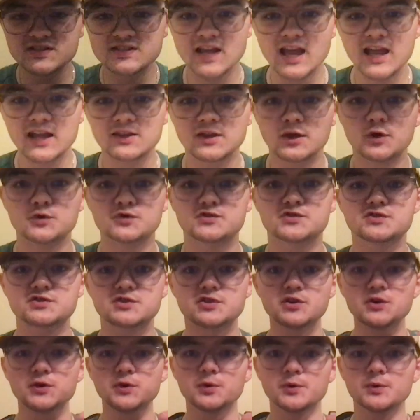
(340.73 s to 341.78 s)
take those
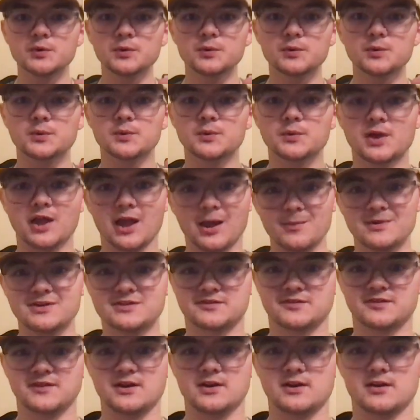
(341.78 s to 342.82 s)
two
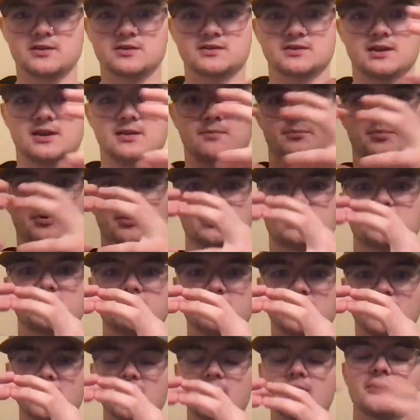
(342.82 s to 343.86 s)
hemispheres and push them
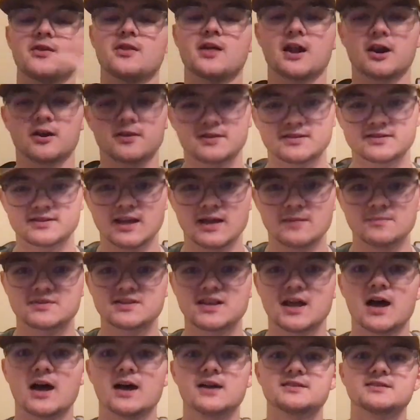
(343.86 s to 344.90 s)
together that are the same
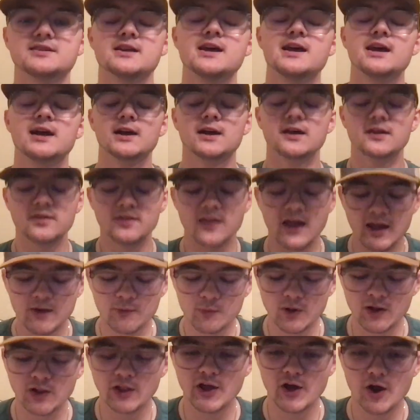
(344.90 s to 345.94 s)
size, they
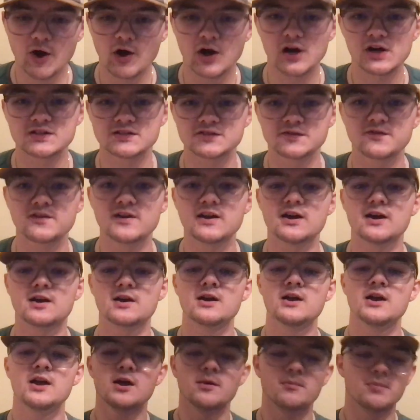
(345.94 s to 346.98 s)
really are a
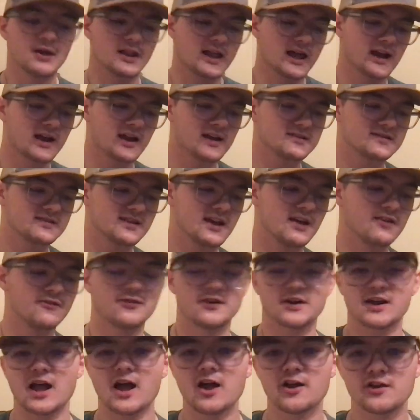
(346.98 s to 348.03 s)
sphere. But like I said,
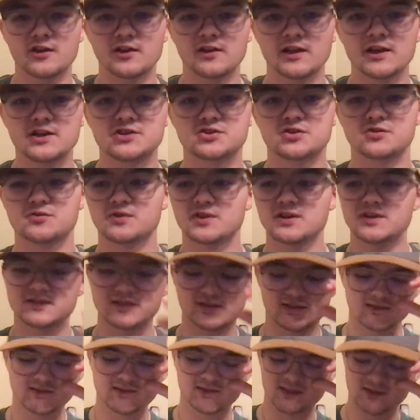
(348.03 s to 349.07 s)
for calculation
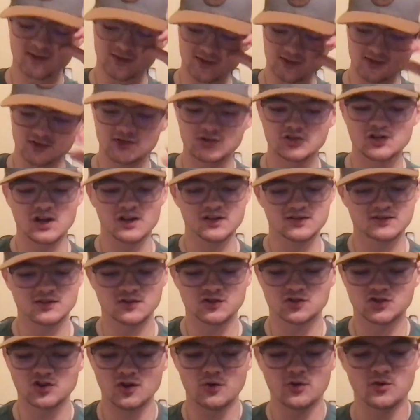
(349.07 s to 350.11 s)
reasons and just to
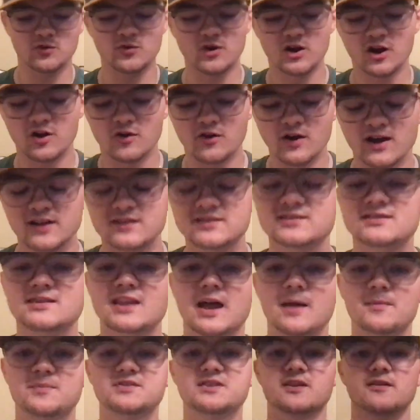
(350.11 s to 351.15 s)
show the correct
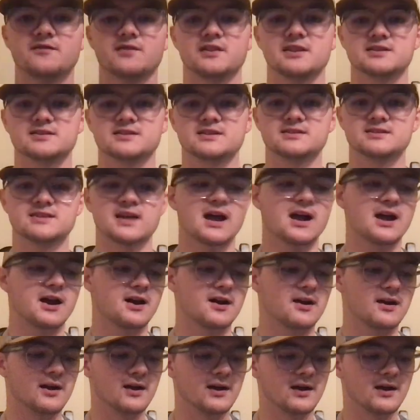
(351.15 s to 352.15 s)
steps of this entire